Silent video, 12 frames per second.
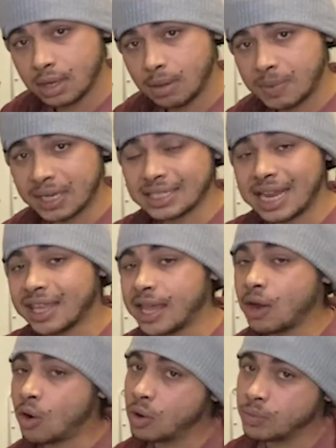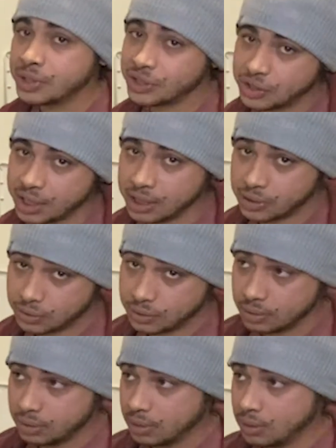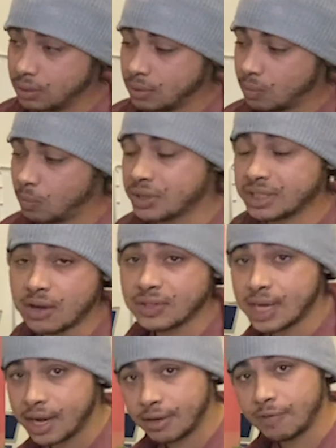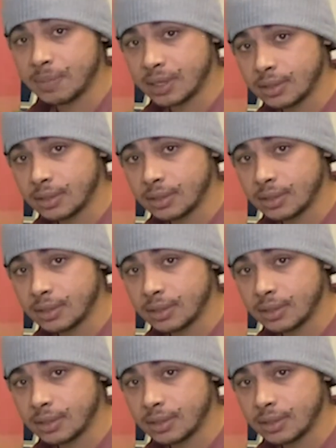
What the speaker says: because I can't always change what's outside of me,